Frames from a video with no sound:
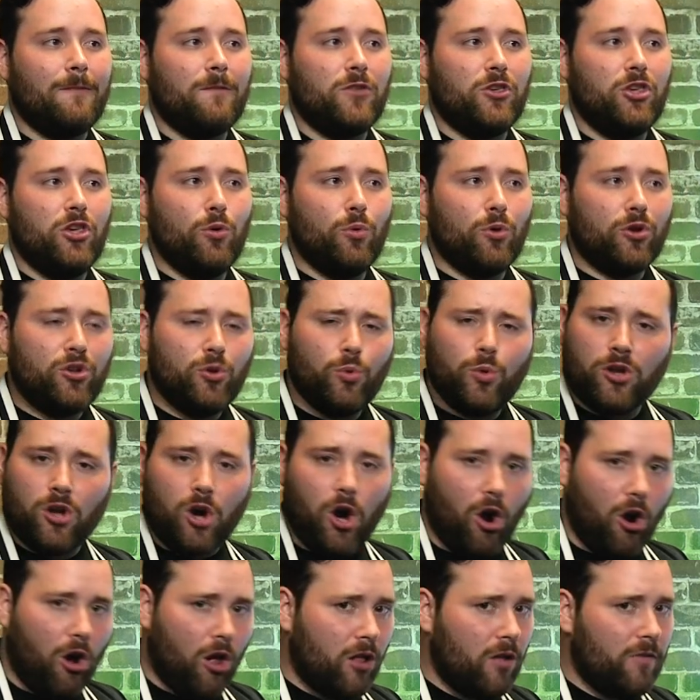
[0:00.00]
You are doing
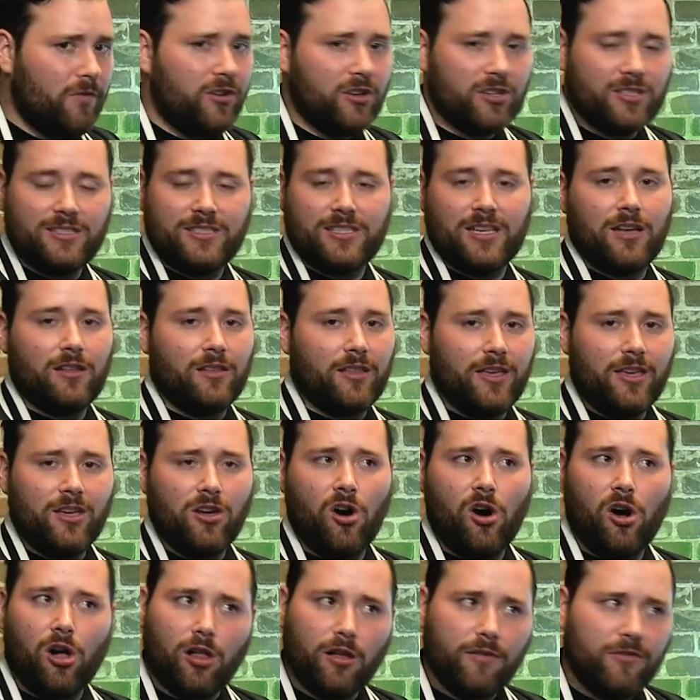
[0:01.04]
all of your selling,
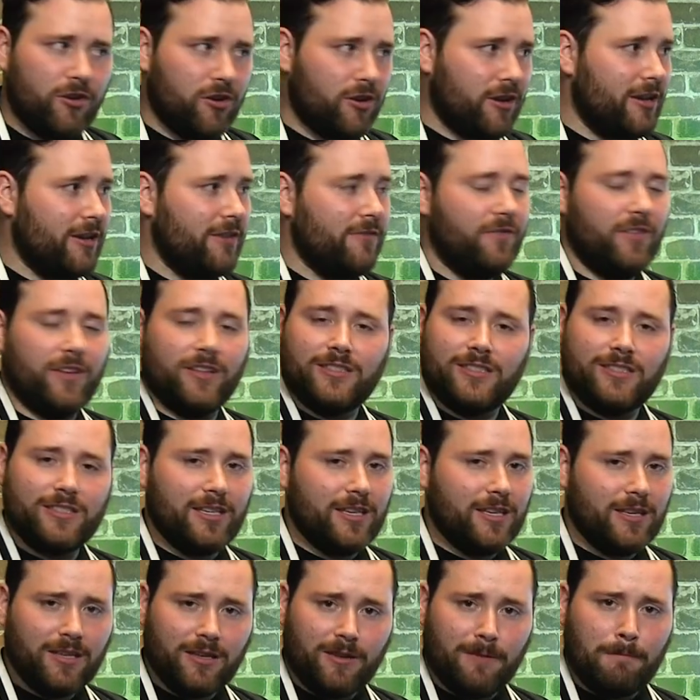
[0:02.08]
all of your
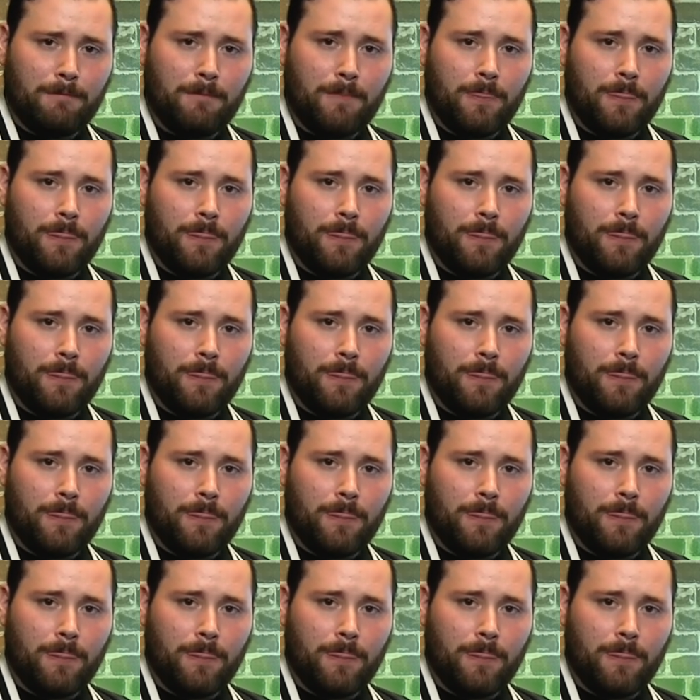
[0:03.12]
convincing